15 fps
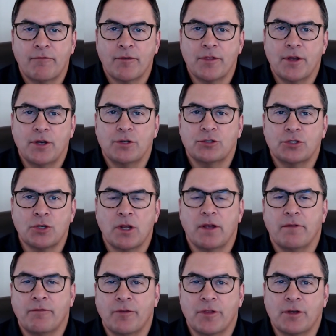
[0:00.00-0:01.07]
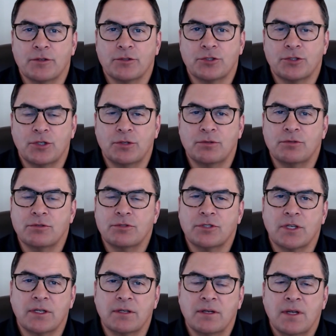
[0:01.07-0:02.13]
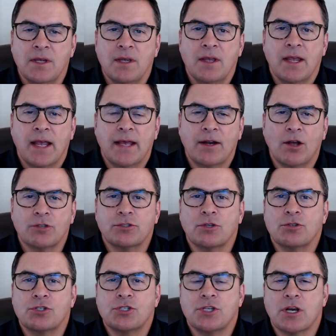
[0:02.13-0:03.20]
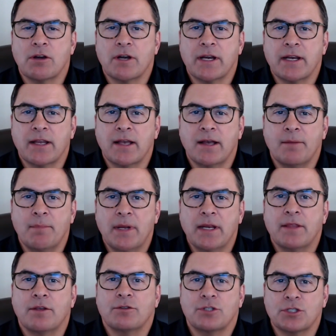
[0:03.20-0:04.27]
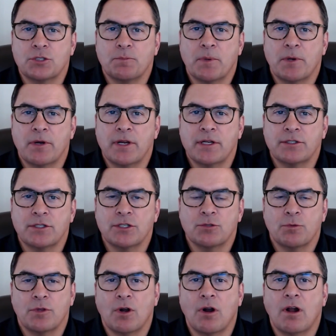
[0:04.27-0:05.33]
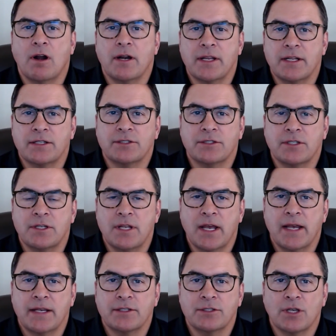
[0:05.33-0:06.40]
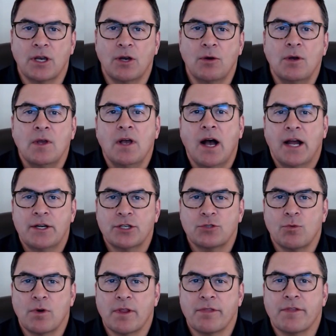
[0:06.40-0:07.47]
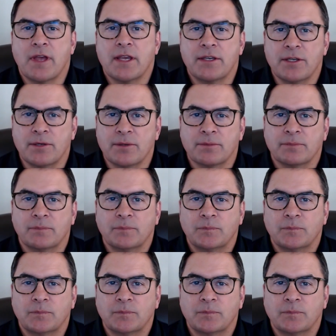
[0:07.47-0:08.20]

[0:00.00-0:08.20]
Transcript: for those students, and also sharing many of those experiences with our audience today. So I just want to thank you.